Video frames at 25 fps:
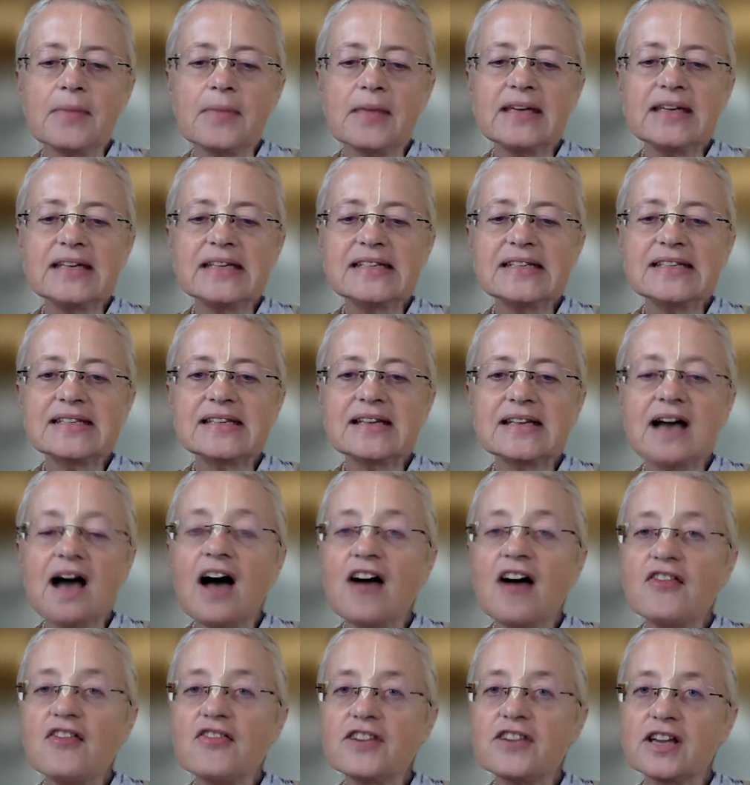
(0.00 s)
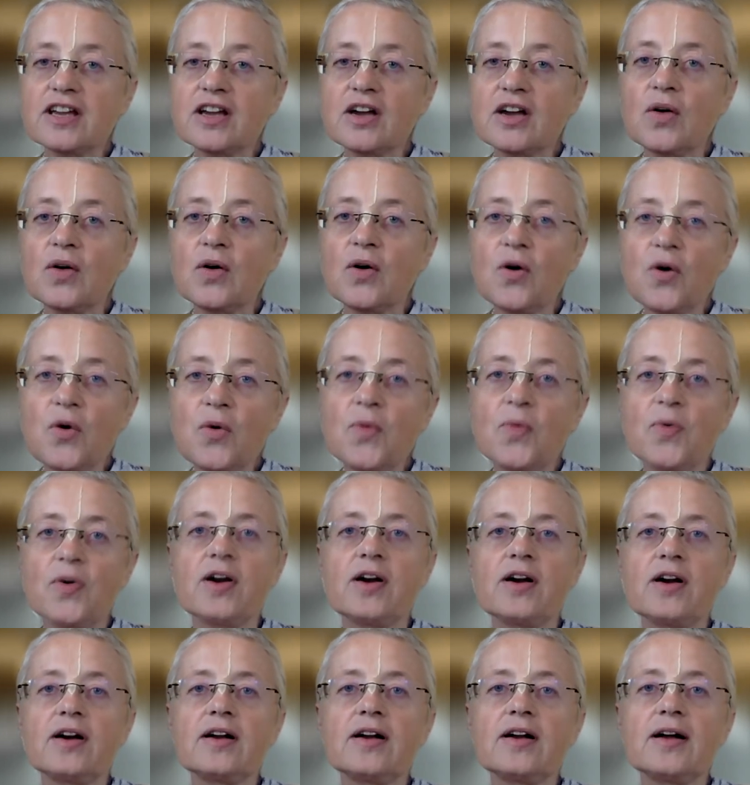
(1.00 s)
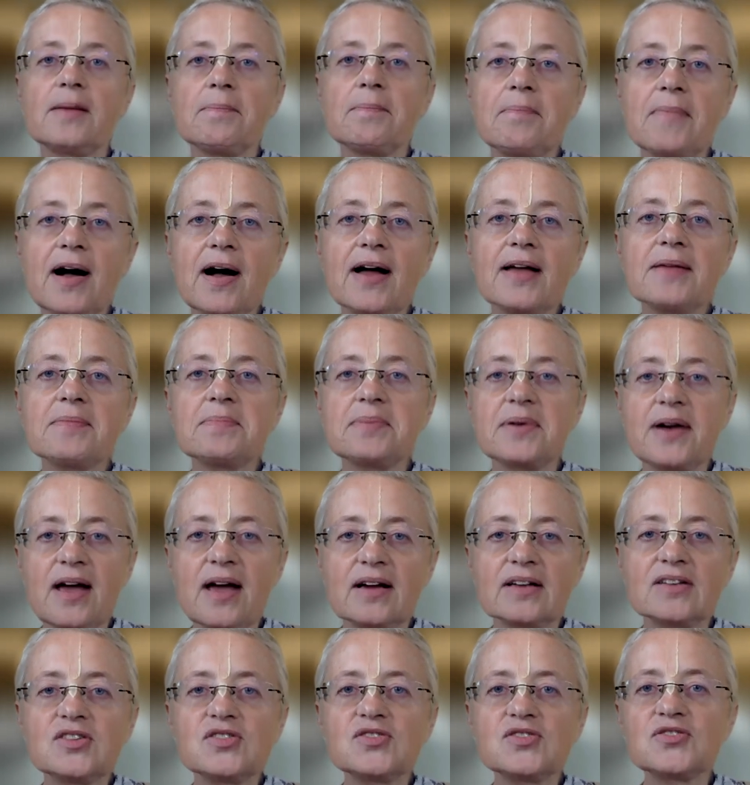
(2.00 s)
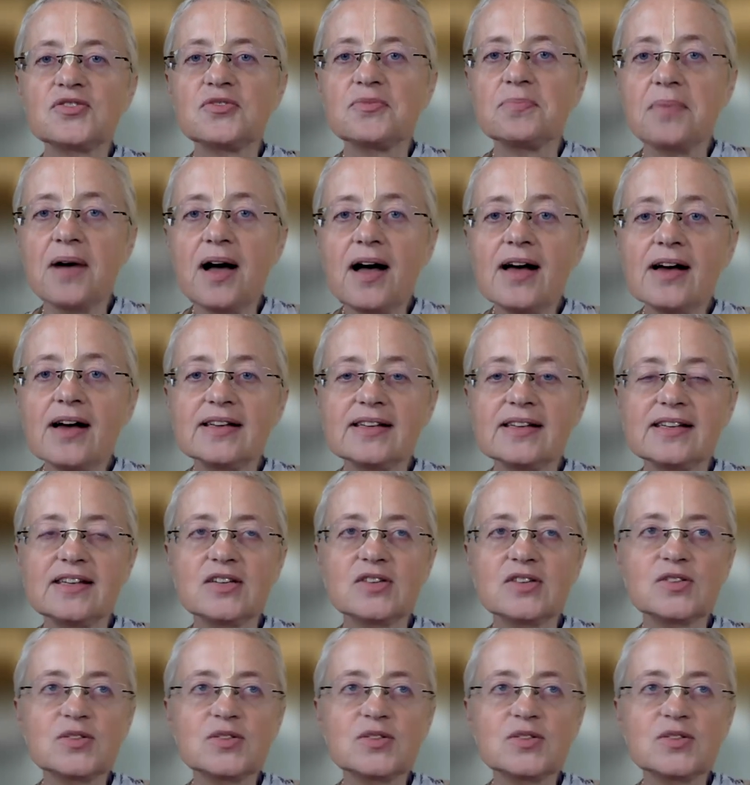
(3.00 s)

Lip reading: is covering over my practice of bhakti.